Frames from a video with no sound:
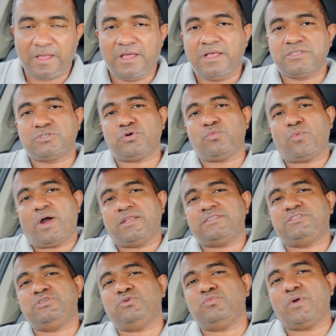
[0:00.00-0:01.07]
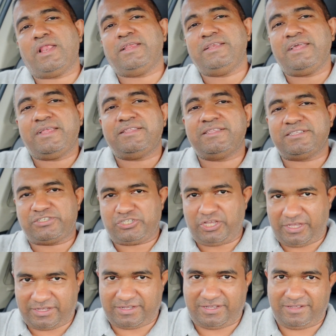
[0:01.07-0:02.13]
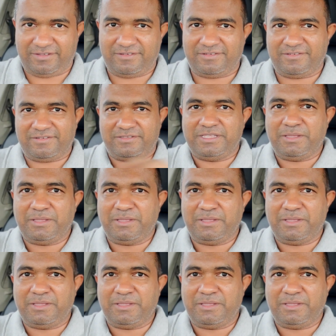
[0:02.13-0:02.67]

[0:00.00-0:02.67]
So once you validate the check, the